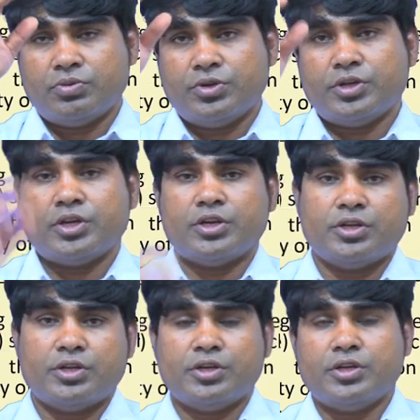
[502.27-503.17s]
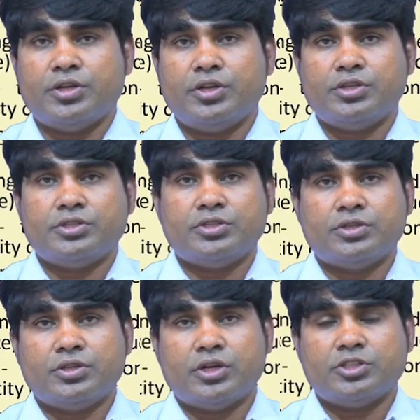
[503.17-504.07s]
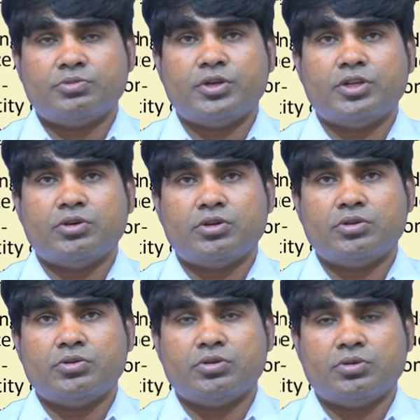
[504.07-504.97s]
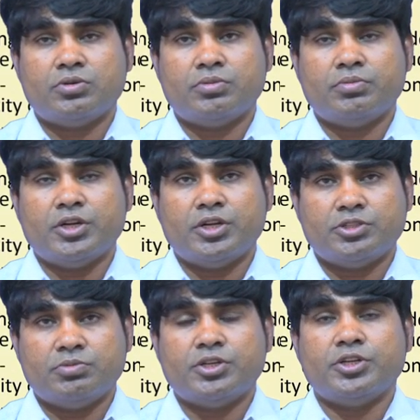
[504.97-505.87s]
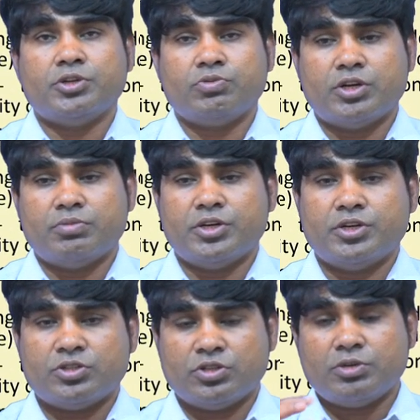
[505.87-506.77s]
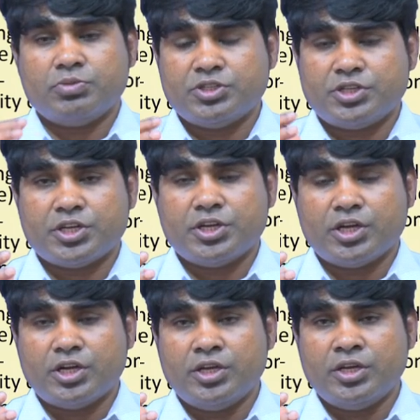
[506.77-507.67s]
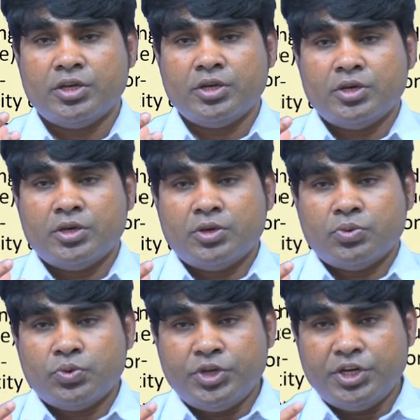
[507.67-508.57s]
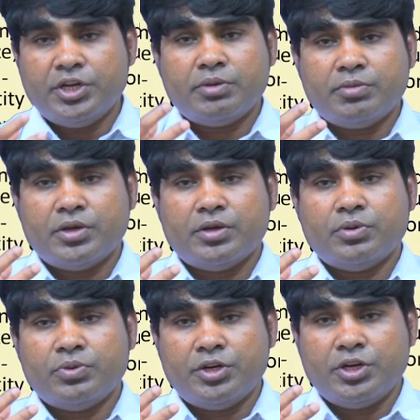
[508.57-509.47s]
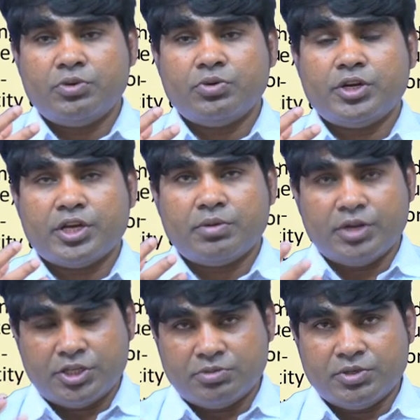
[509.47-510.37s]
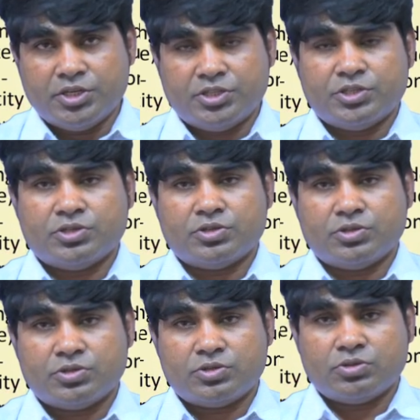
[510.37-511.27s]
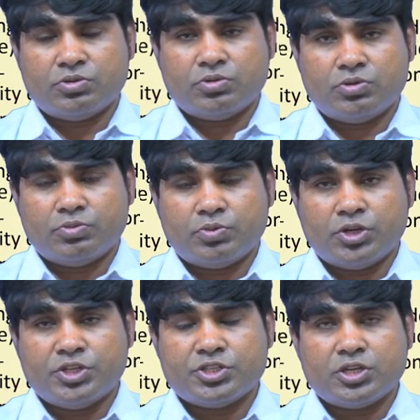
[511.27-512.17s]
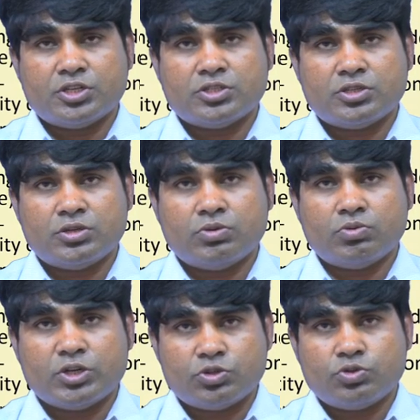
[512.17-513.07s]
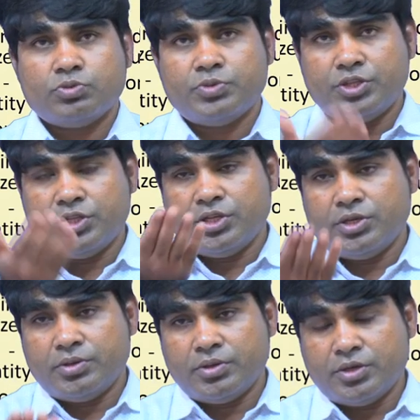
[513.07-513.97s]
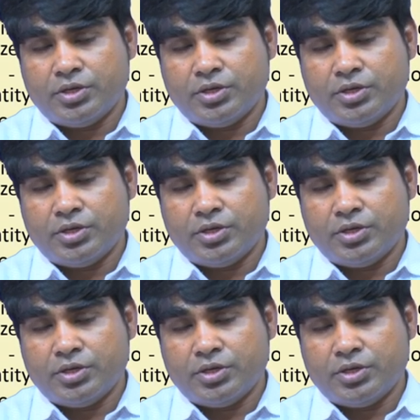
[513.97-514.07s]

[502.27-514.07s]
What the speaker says: we can reach as per your management requirement. So, that means technically we need to take a management decision. So, for instance, what should be the